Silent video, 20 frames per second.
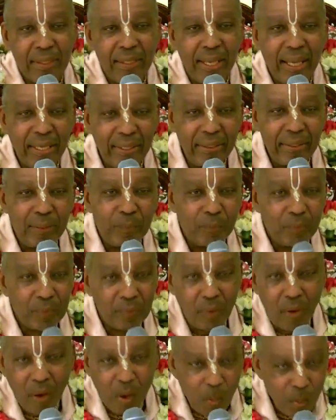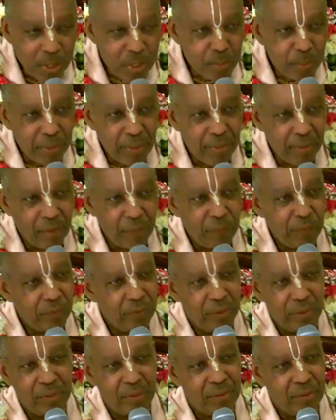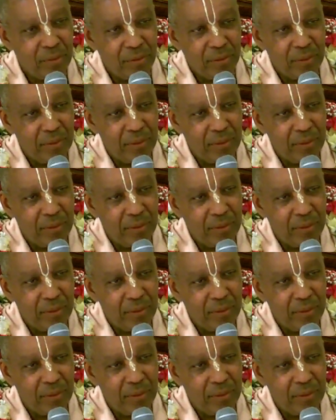And he will always be there for us.